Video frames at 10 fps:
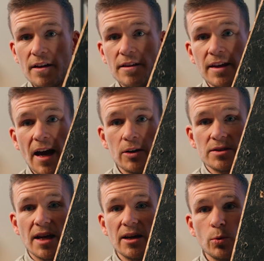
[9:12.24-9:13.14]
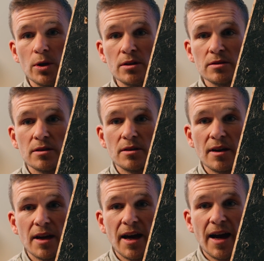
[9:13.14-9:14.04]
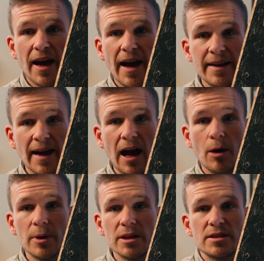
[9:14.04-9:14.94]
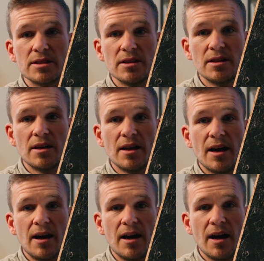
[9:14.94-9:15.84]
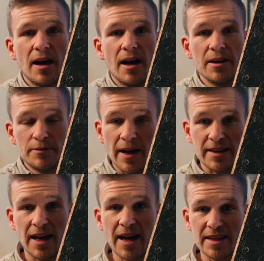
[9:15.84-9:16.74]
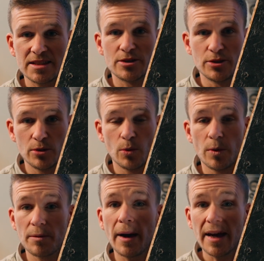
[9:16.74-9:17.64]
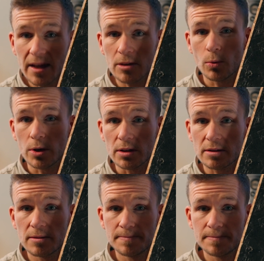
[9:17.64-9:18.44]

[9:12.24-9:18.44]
the outside world and how much, in fact, has to do with my inner world.